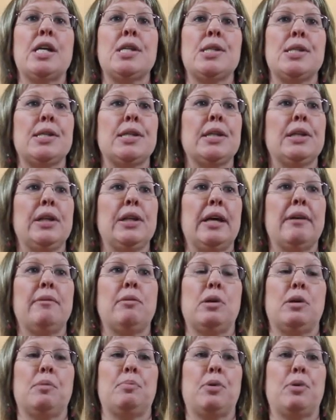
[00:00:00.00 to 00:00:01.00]
to the
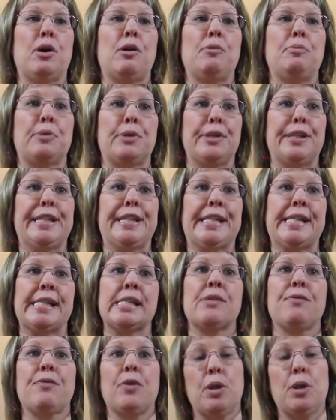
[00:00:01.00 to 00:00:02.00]
level of
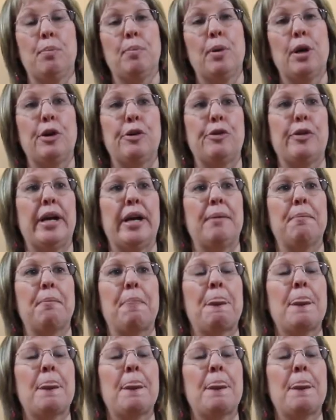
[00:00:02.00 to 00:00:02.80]
appropriateness for the program.